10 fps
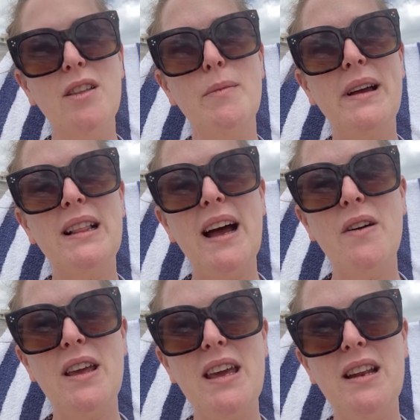a little bit
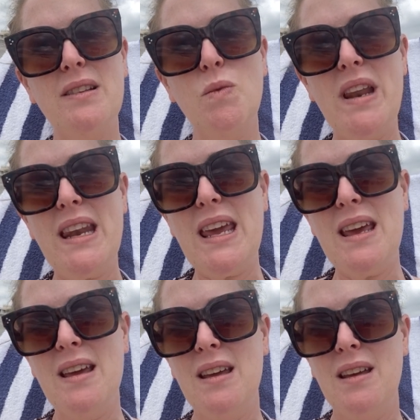cloudy and
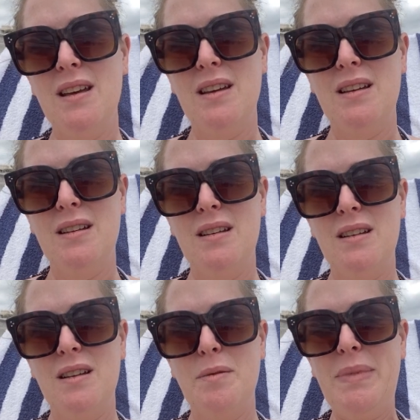windy,
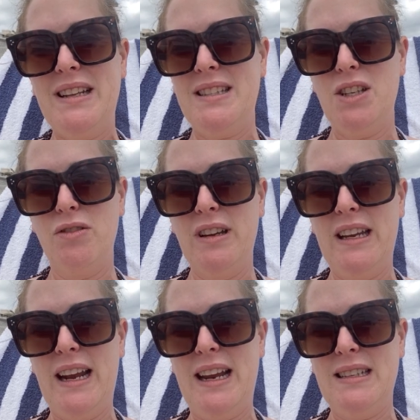but it's still
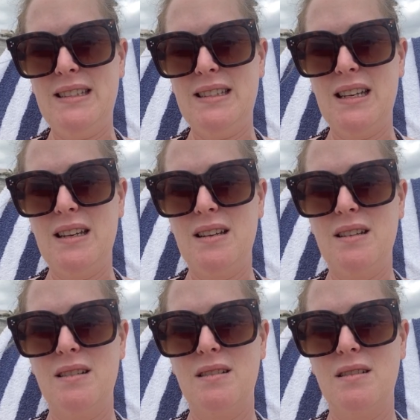really nice.
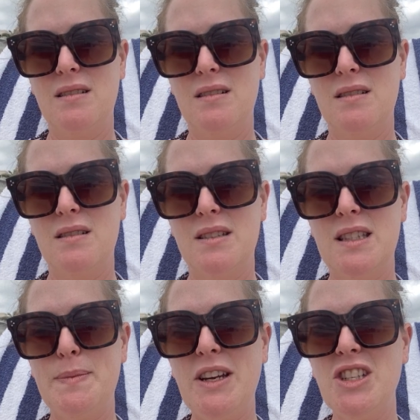
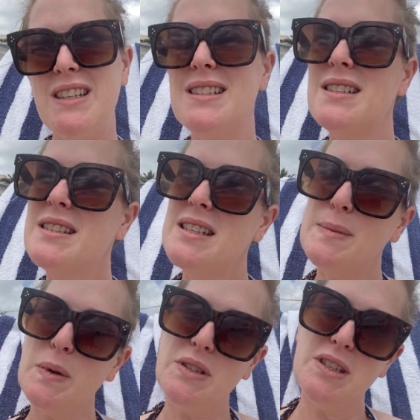Especially since it's
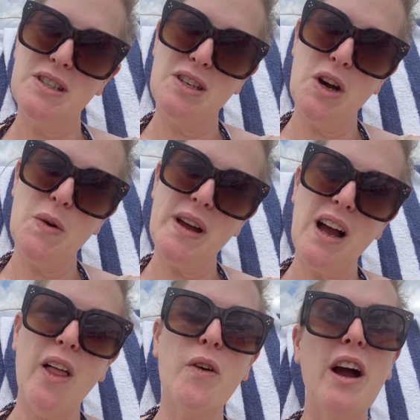supposed to snow in
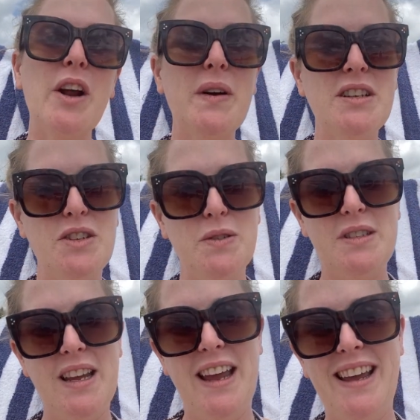Colorado on
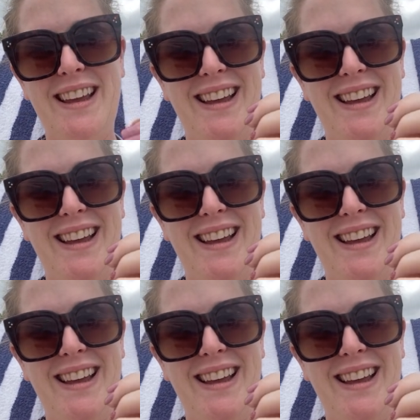Tuesday.